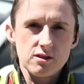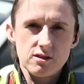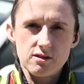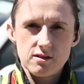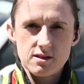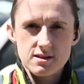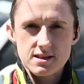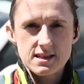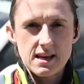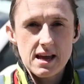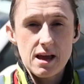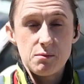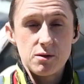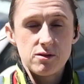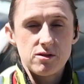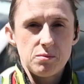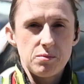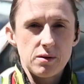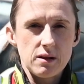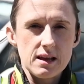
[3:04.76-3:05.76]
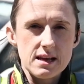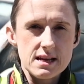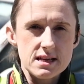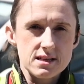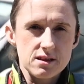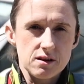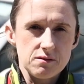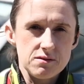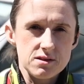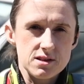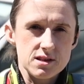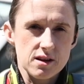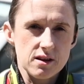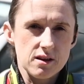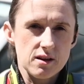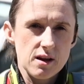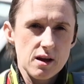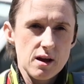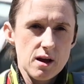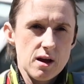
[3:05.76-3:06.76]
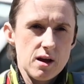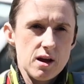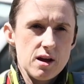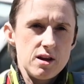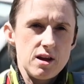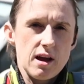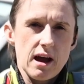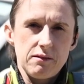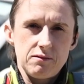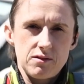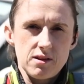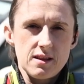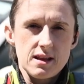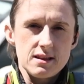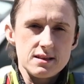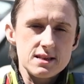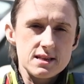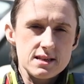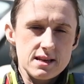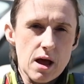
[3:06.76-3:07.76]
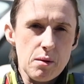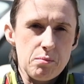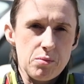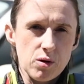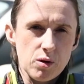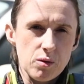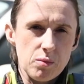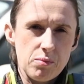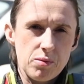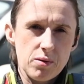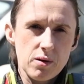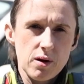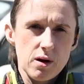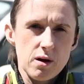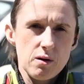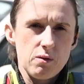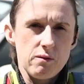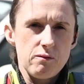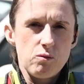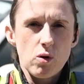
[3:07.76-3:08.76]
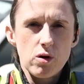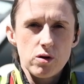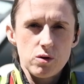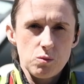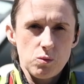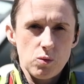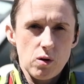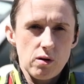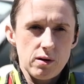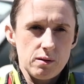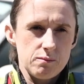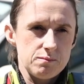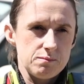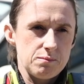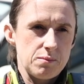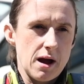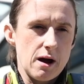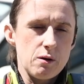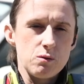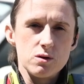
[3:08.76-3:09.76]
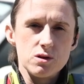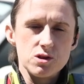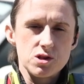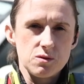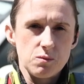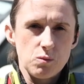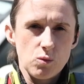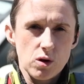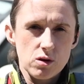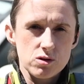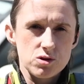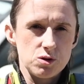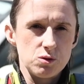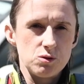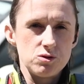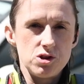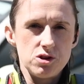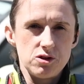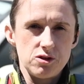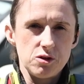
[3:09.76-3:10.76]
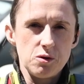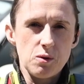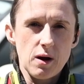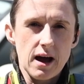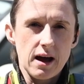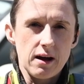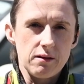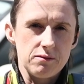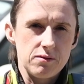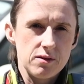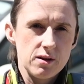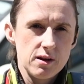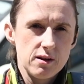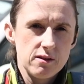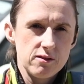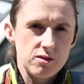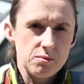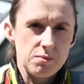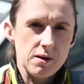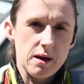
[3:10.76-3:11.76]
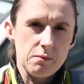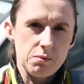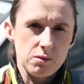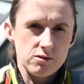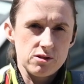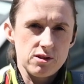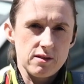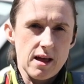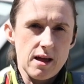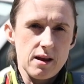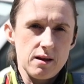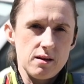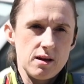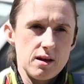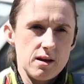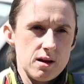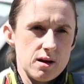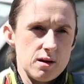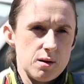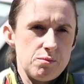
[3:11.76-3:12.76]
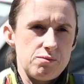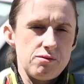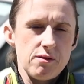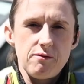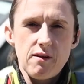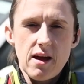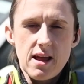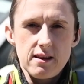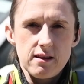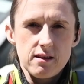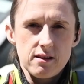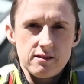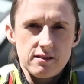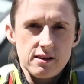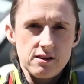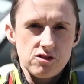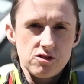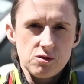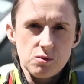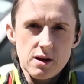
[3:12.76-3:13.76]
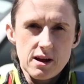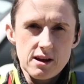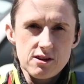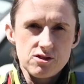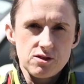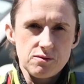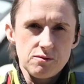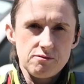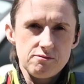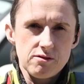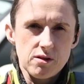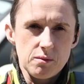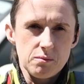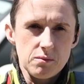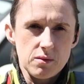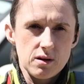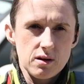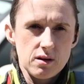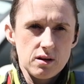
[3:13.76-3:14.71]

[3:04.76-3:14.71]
It's the same as a police officer. You have to then step up with what powers and what tools you do have to be able to then prevent a situation from